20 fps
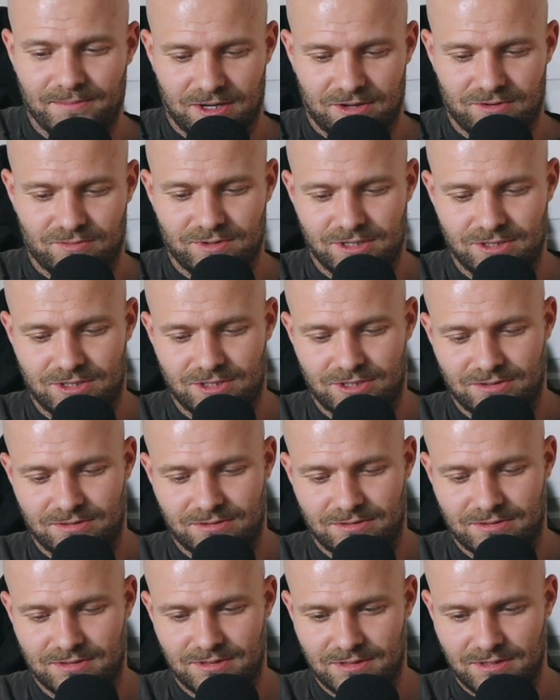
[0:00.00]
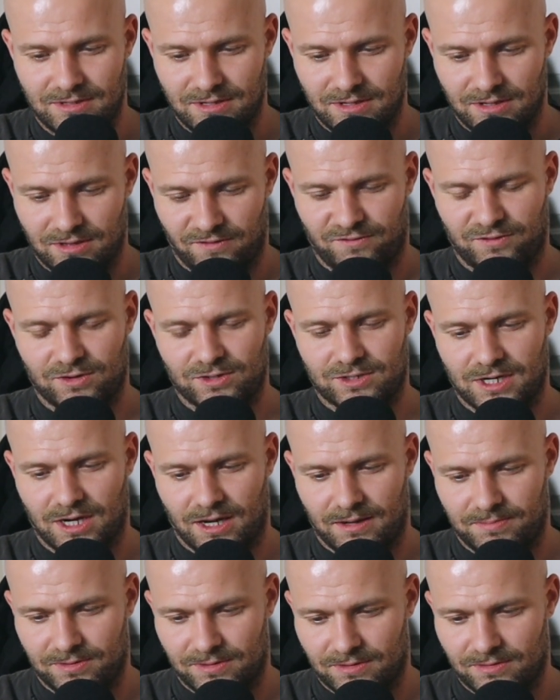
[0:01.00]
going to read you the first
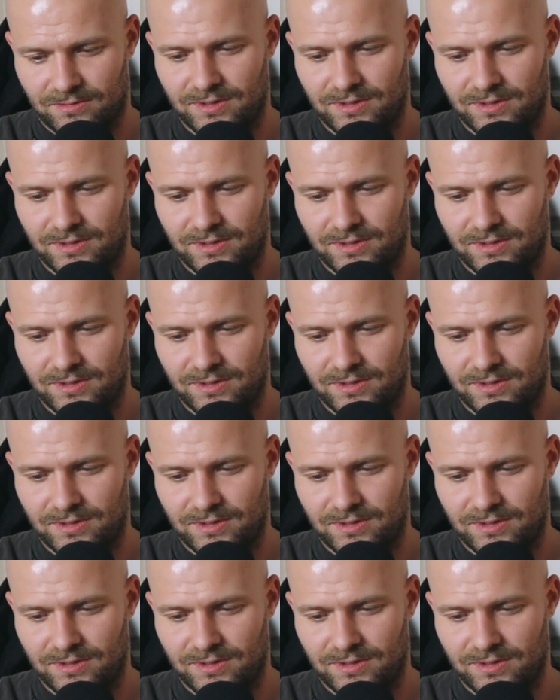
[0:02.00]
couple. Oh,